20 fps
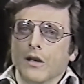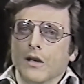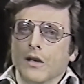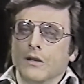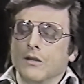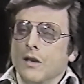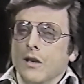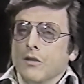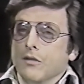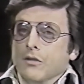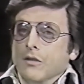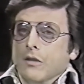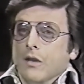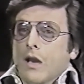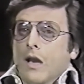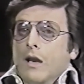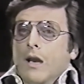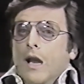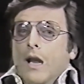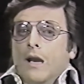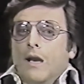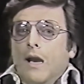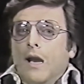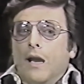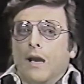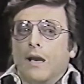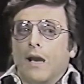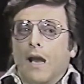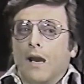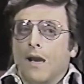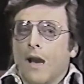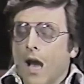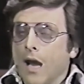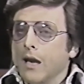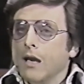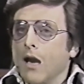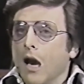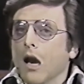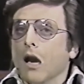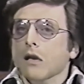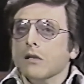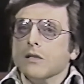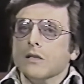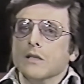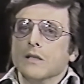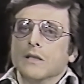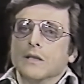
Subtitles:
It doesn't. And not in art.